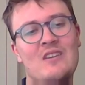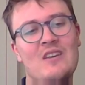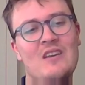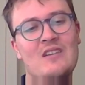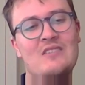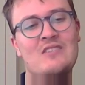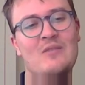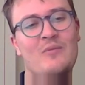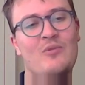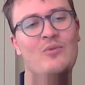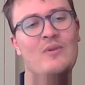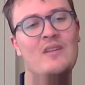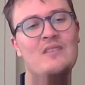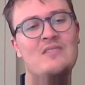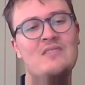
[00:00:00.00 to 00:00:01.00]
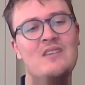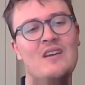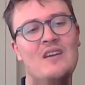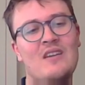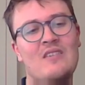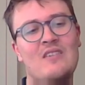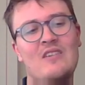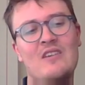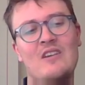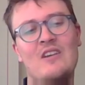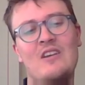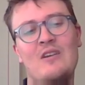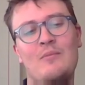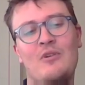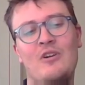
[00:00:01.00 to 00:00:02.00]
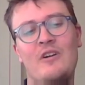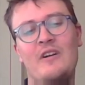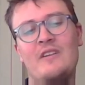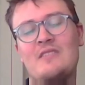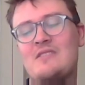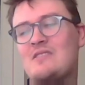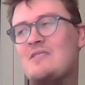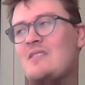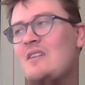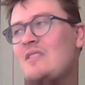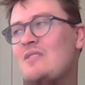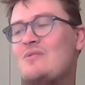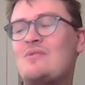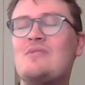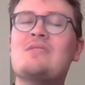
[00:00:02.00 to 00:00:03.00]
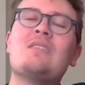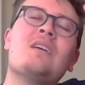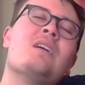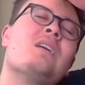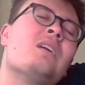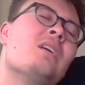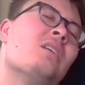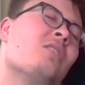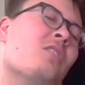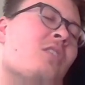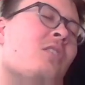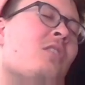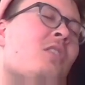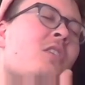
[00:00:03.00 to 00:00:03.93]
He had some queenside pawns, and this was like in